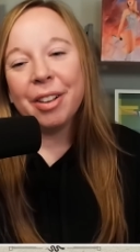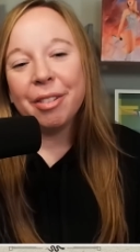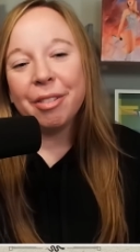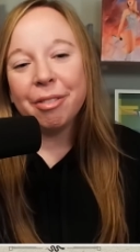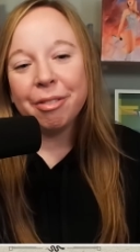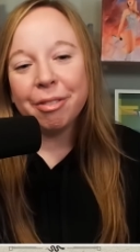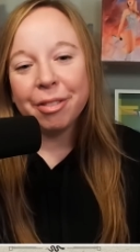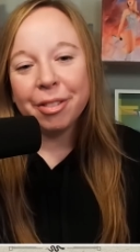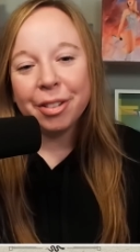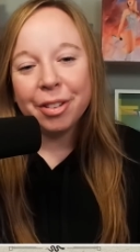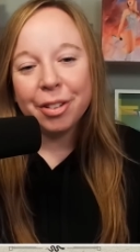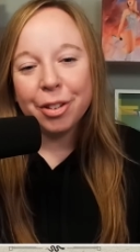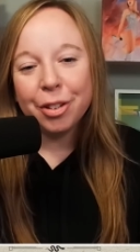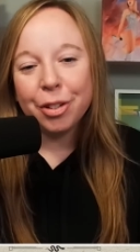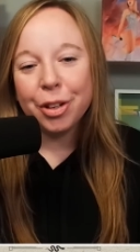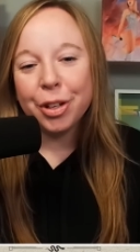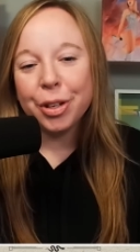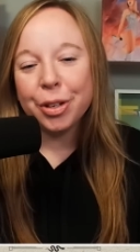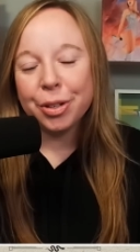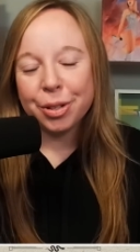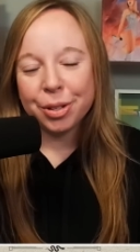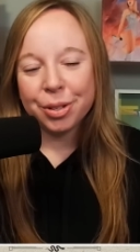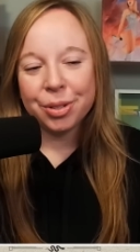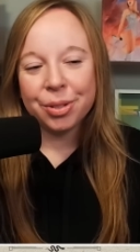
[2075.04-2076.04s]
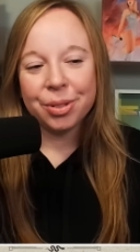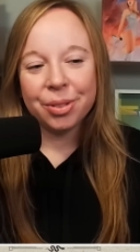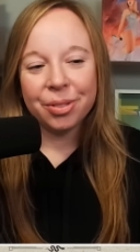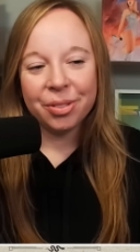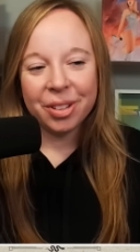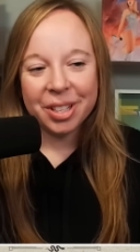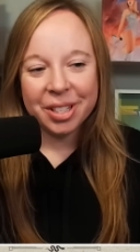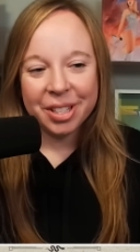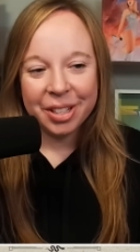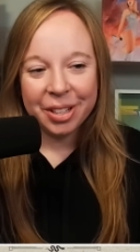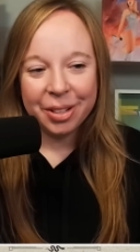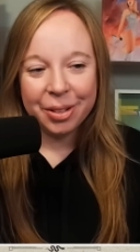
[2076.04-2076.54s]
of New Year's
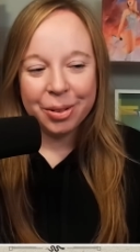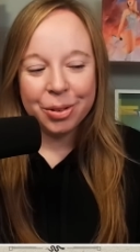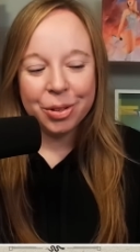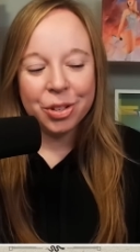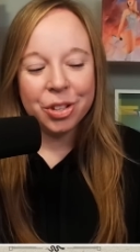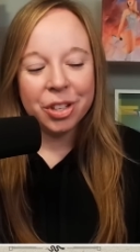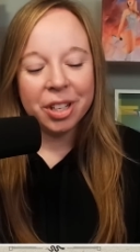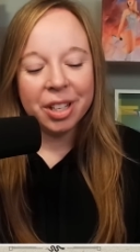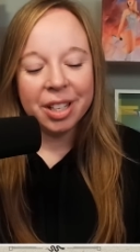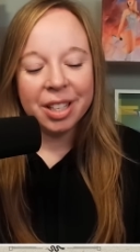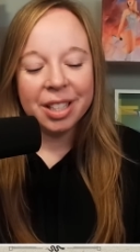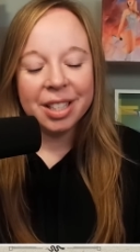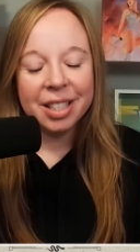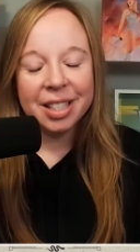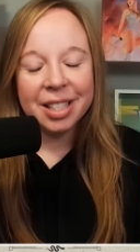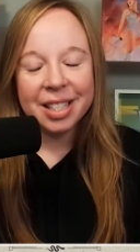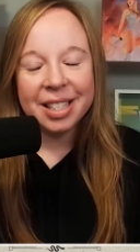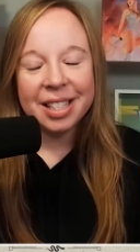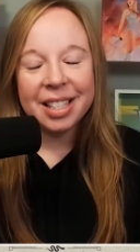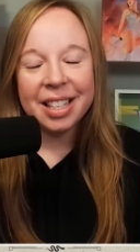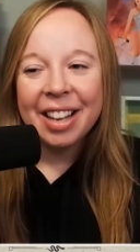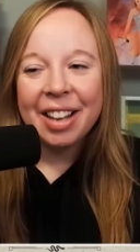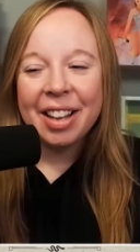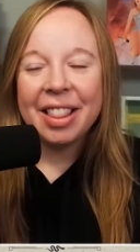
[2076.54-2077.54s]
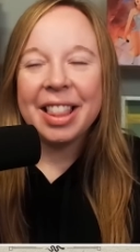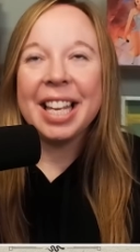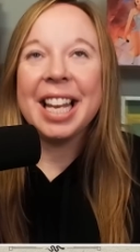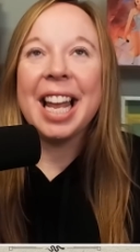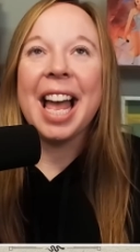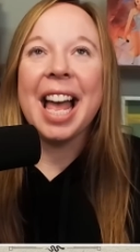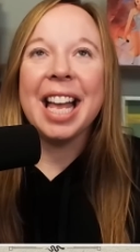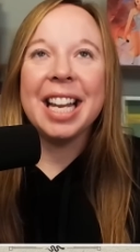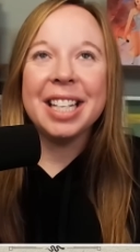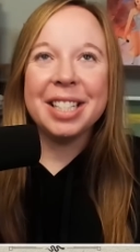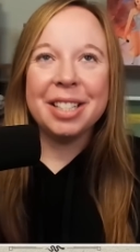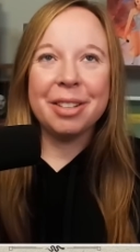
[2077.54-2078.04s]
resolutions, at the
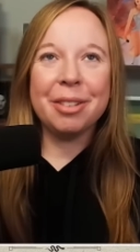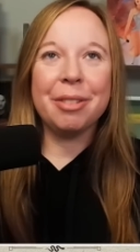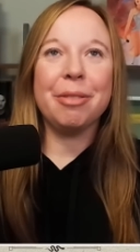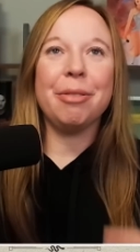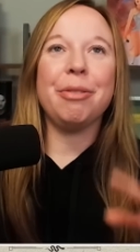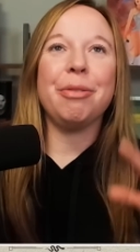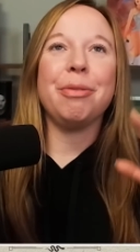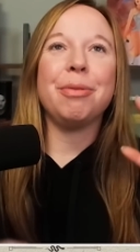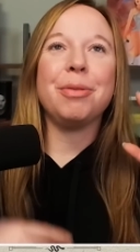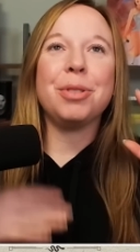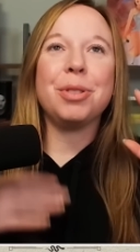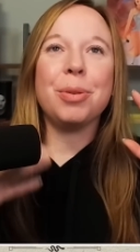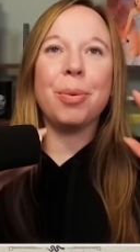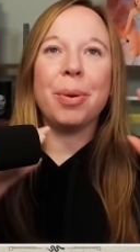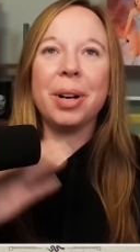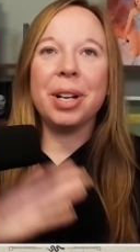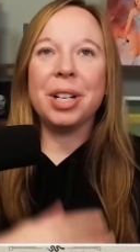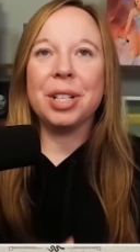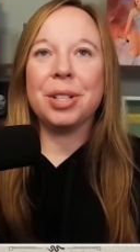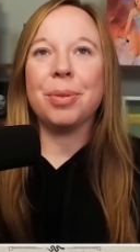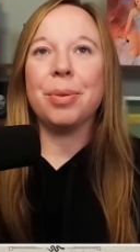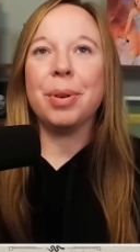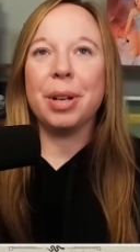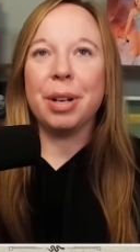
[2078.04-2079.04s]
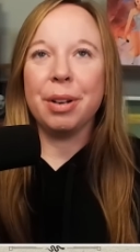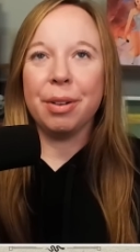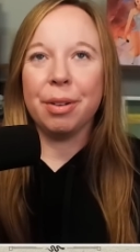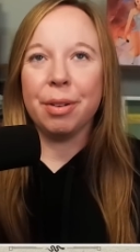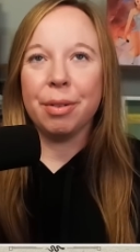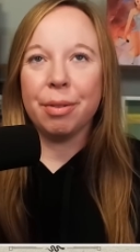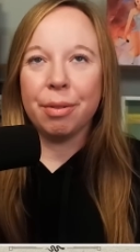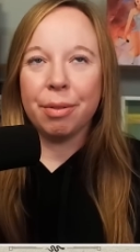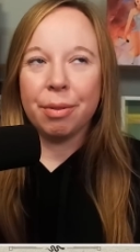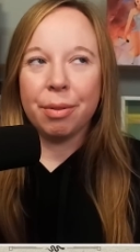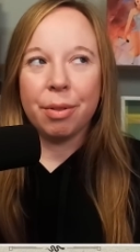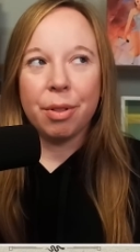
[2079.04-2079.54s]
end of
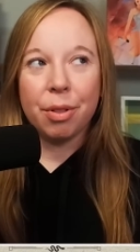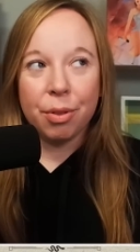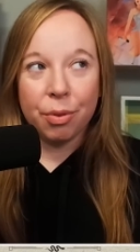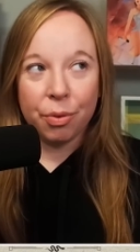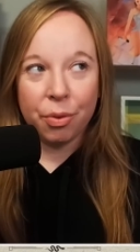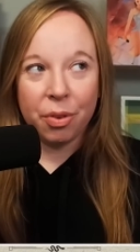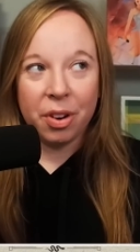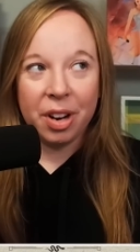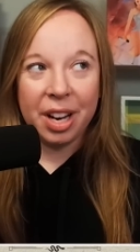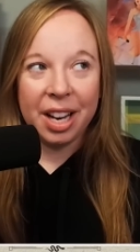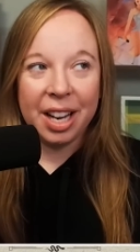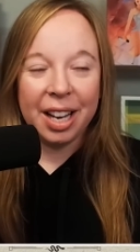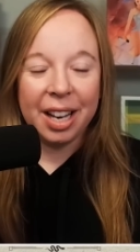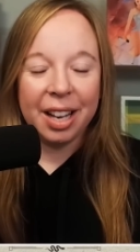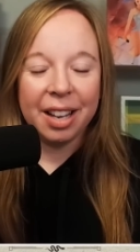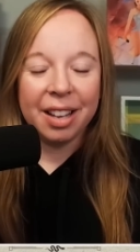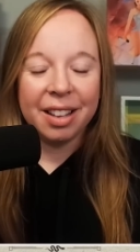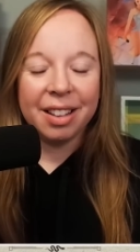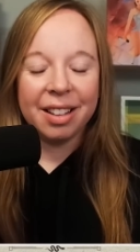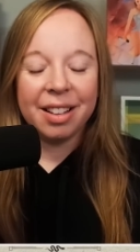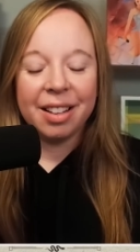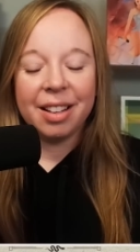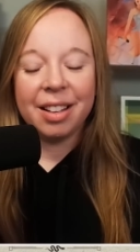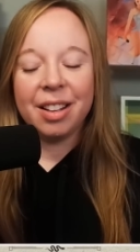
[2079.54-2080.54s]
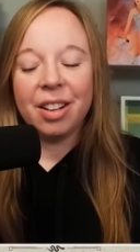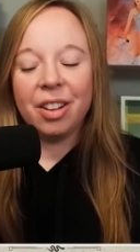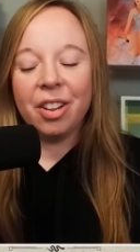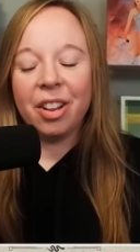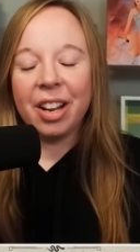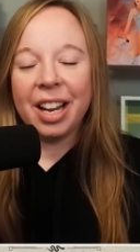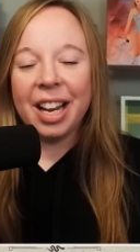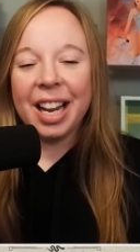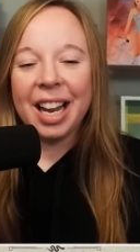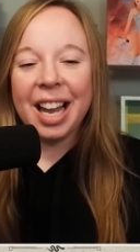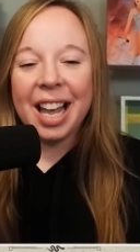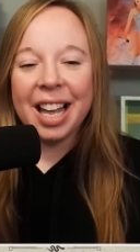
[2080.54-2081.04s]
2023,
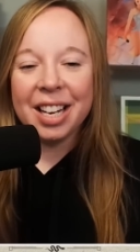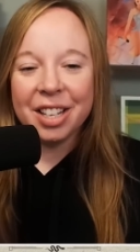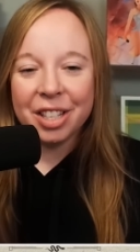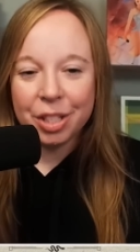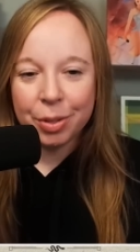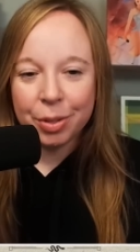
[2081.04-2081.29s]
looking ahead to